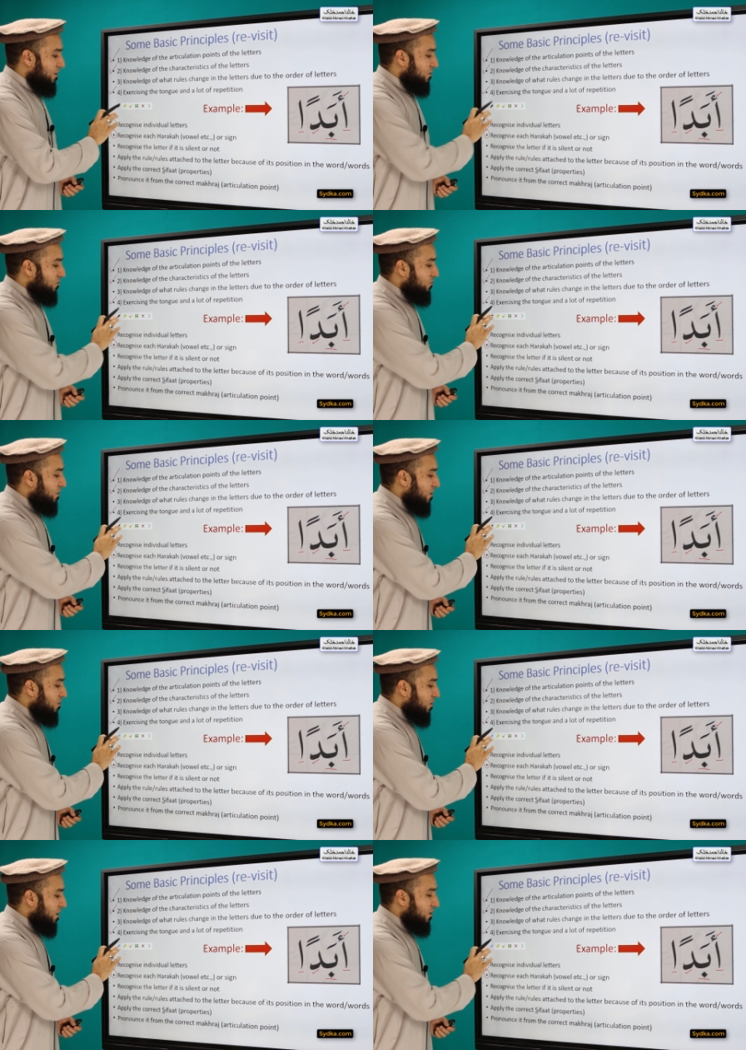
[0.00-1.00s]
so the
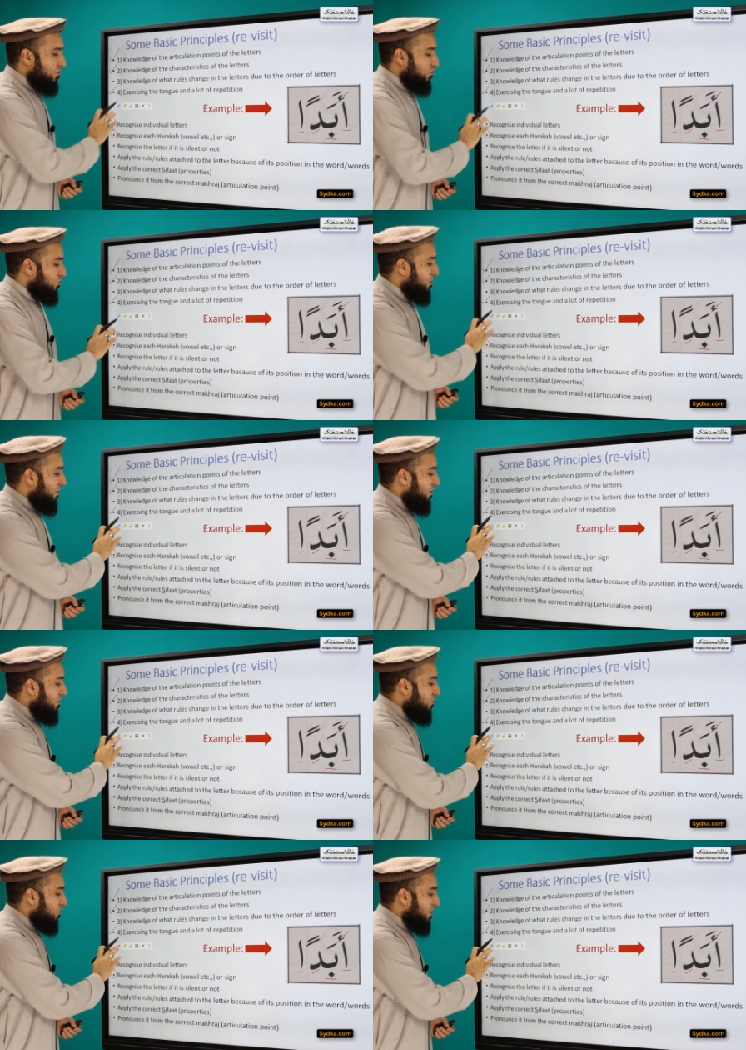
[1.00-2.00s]
harakat would be
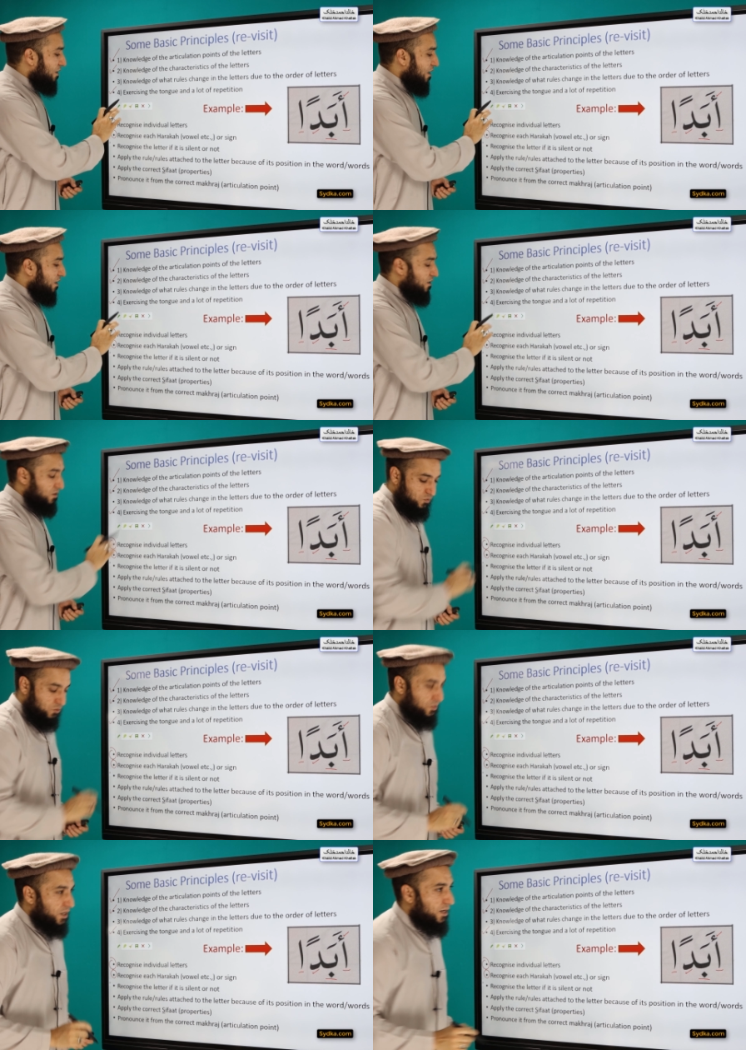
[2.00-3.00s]
or the signs
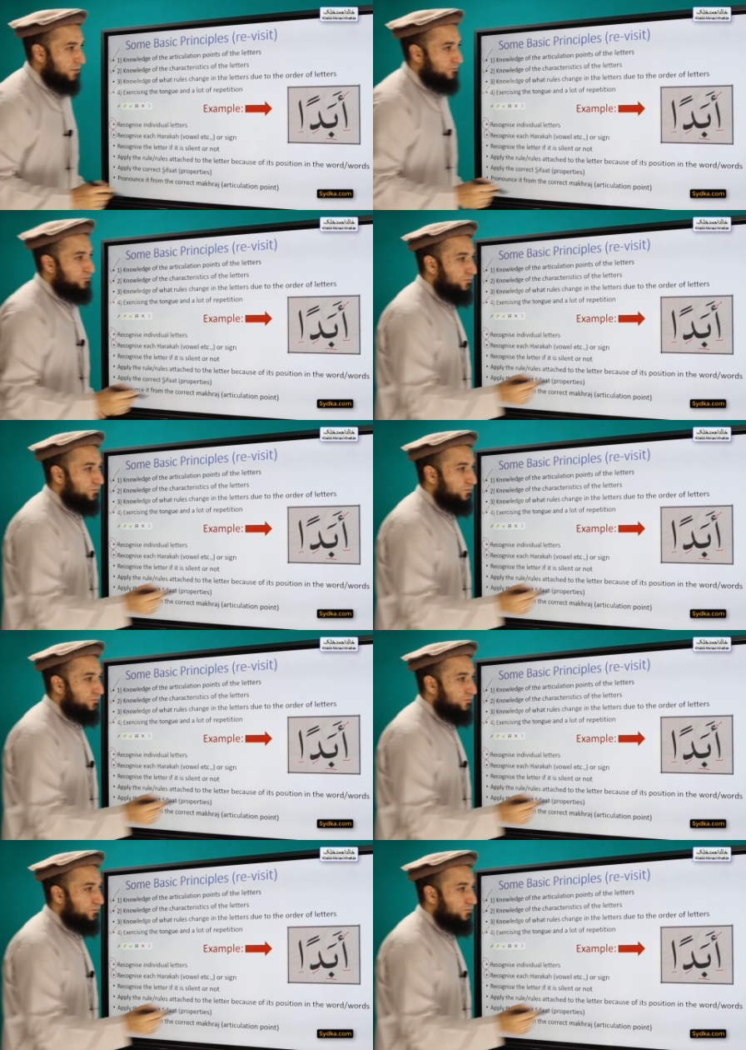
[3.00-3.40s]
would be here